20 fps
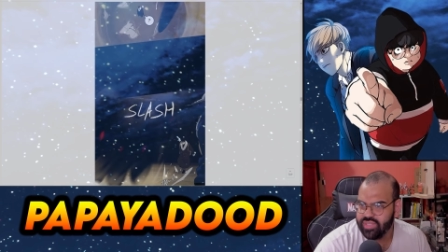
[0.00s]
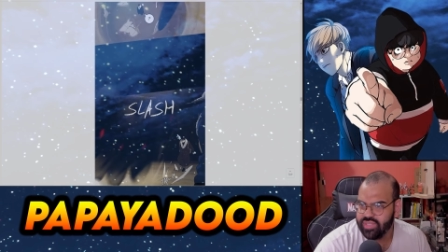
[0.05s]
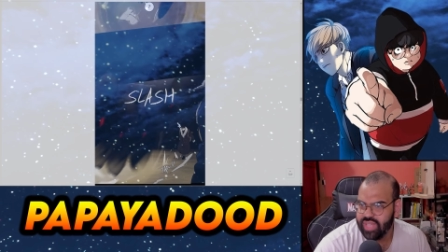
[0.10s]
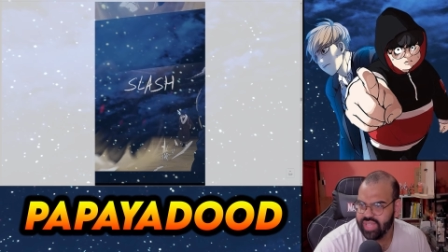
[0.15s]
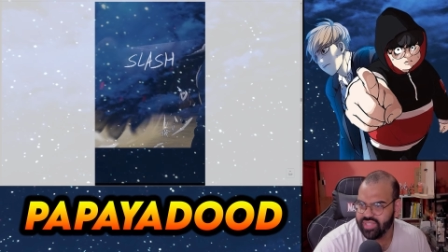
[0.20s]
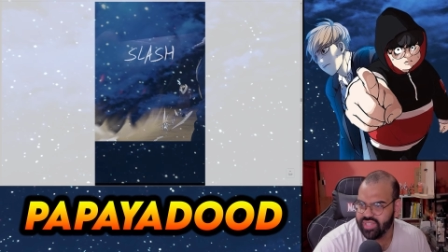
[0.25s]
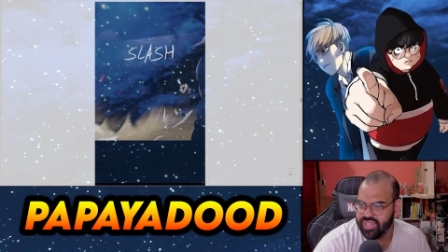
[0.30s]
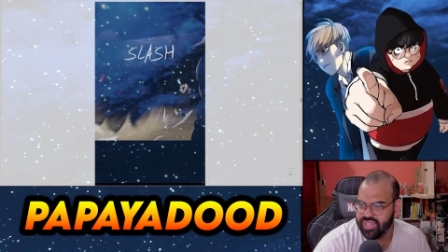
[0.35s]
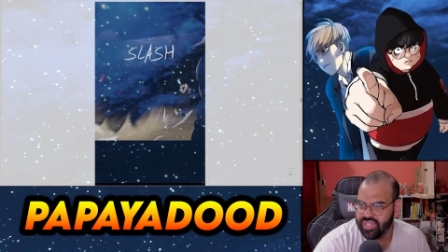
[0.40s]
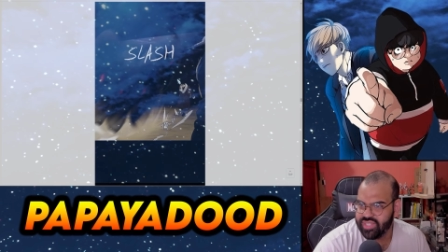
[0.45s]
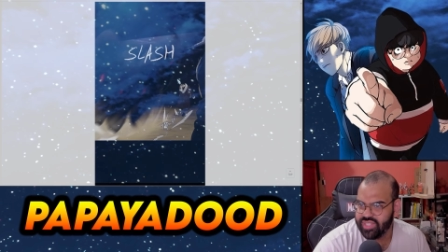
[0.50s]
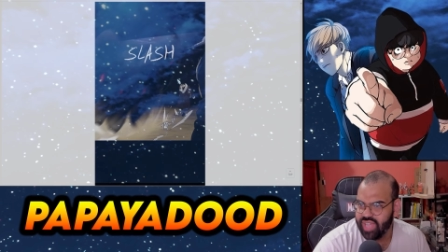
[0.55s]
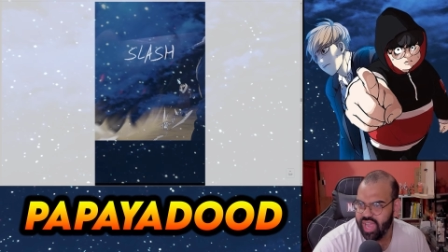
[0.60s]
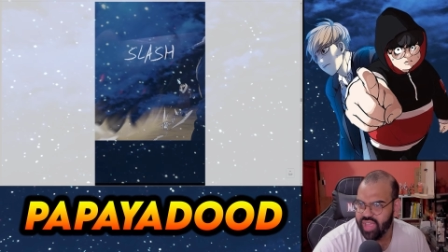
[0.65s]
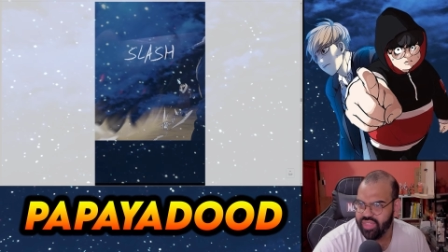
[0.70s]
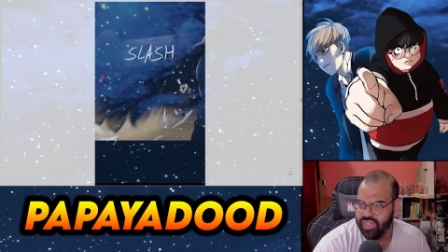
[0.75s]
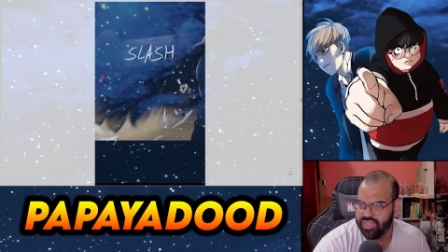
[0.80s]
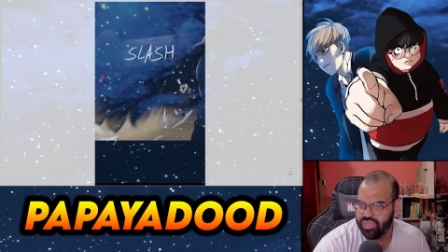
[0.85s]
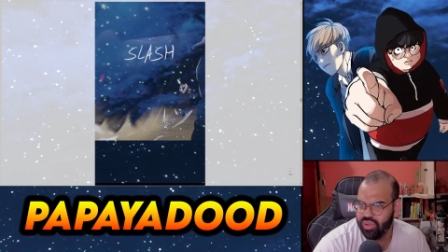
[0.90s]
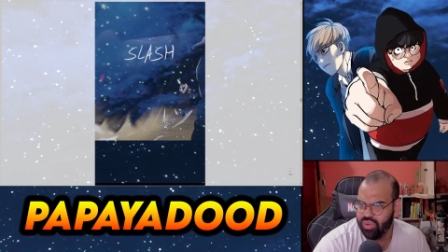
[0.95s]
That's a
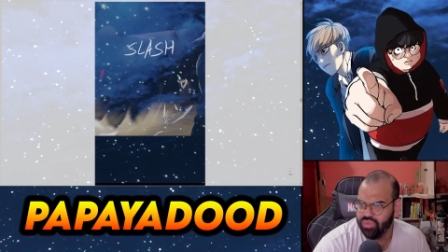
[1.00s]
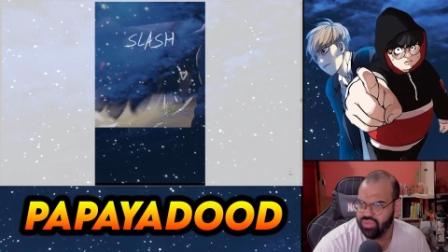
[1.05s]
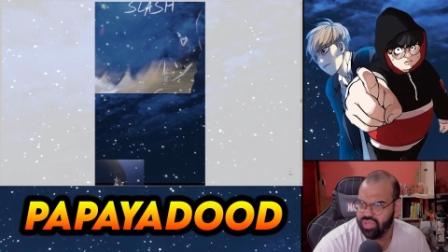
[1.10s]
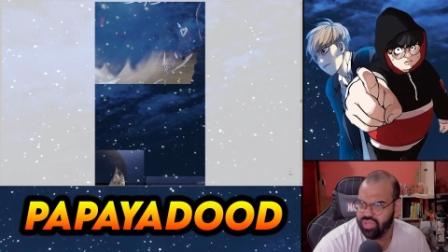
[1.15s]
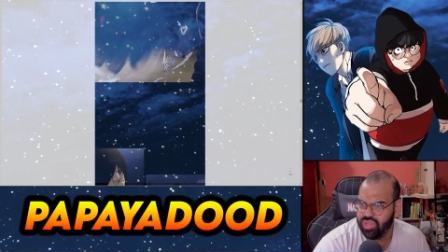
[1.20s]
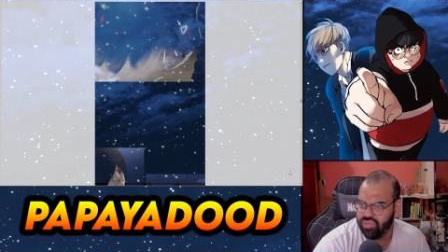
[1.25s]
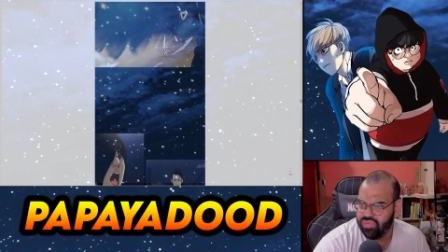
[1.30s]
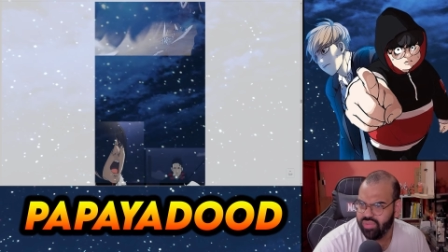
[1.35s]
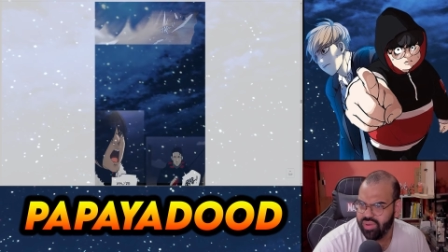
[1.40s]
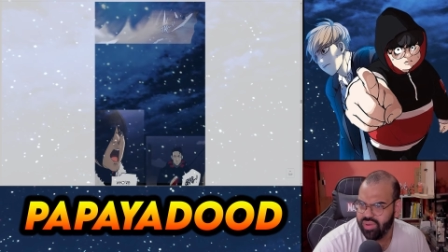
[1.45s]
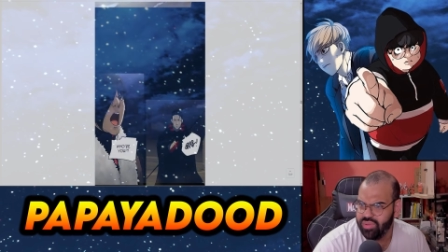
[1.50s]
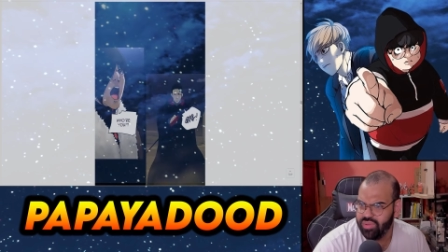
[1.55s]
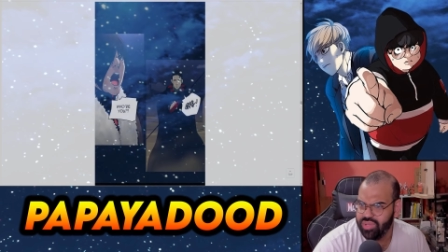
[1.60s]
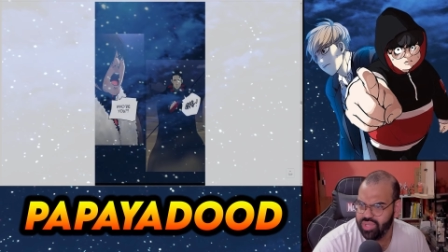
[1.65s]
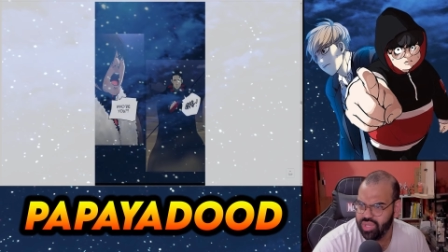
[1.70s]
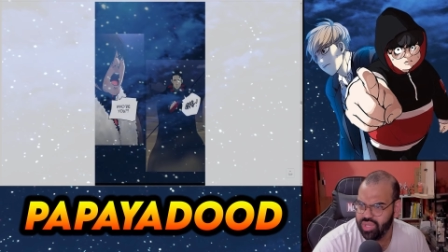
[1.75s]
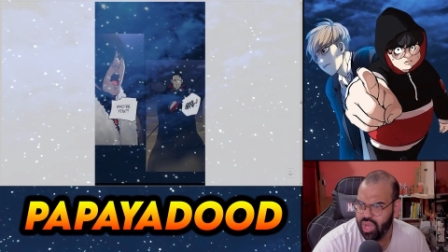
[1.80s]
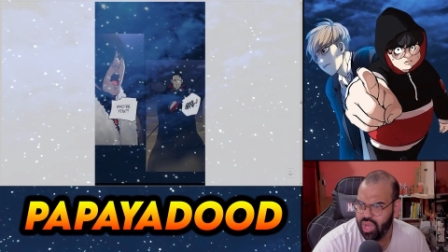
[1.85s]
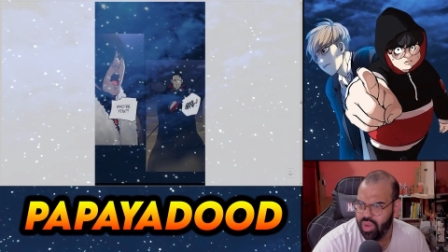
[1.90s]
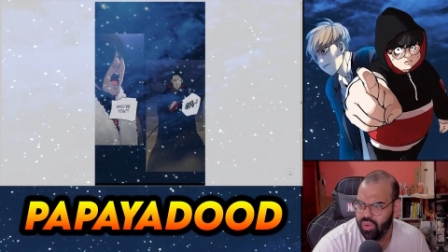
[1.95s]
scythe. Holy crap.
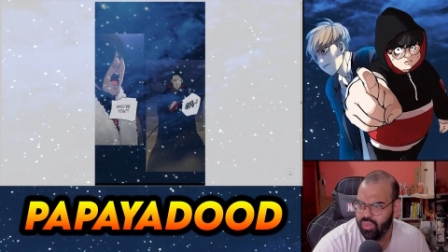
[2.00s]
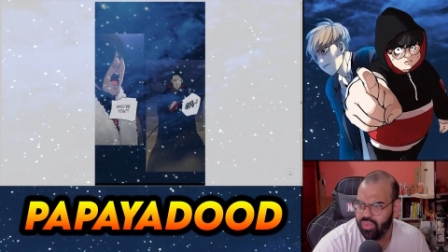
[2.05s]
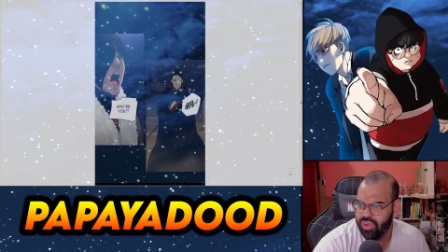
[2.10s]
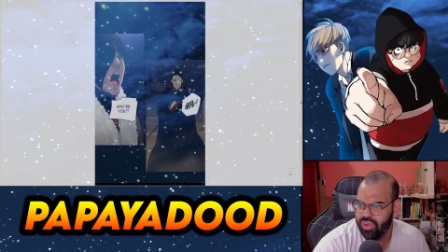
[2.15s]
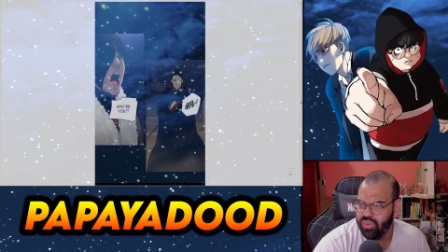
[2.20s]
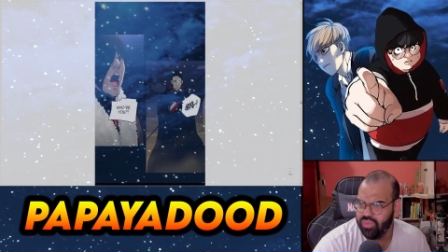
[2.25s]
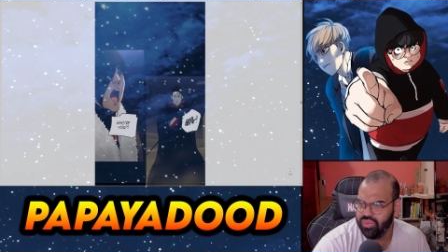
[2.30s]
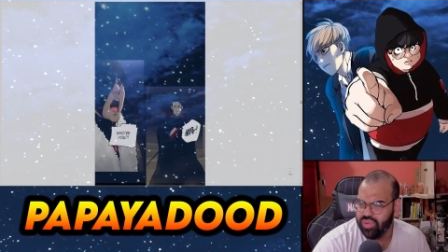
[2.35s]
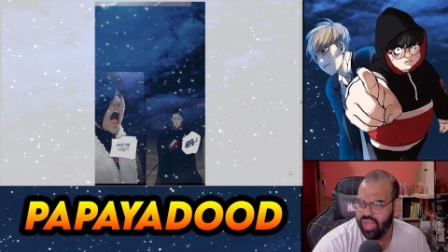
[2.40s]
Yo.